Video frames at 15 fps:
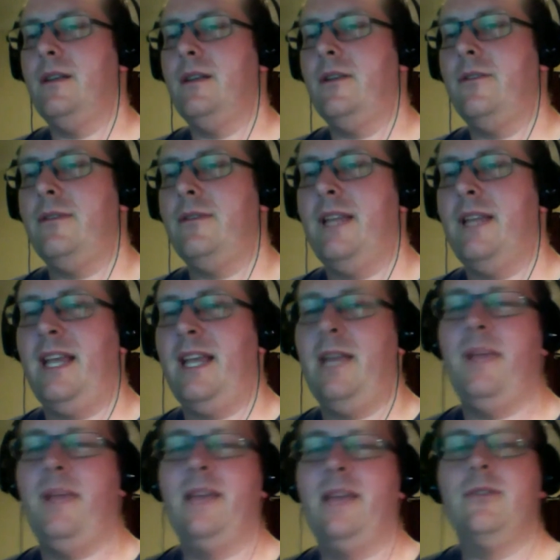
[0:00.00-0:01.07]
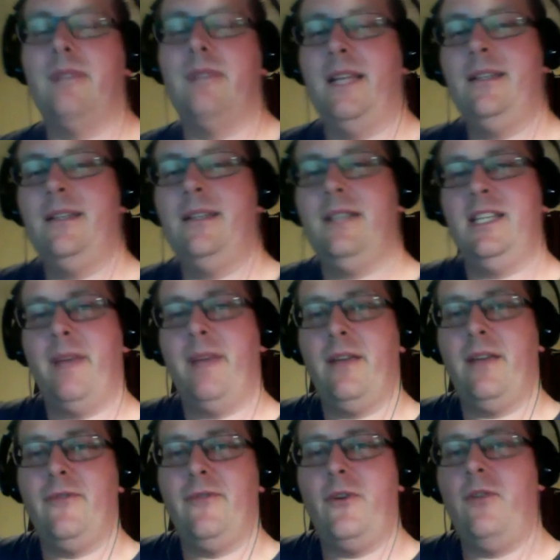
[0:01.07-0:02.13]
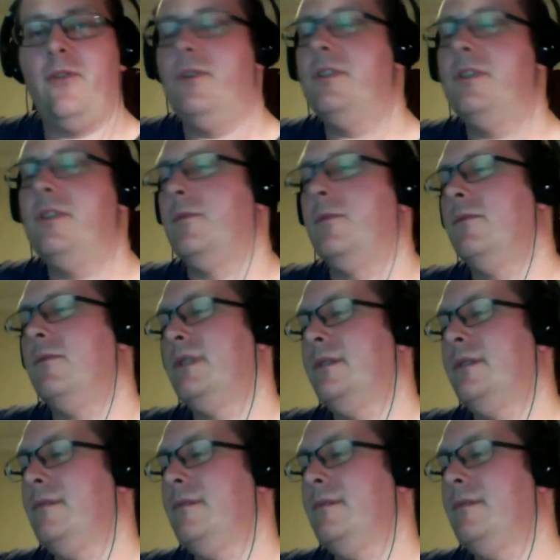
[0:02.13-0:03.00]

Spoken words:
You don't need pixel density to make a phone usable. So,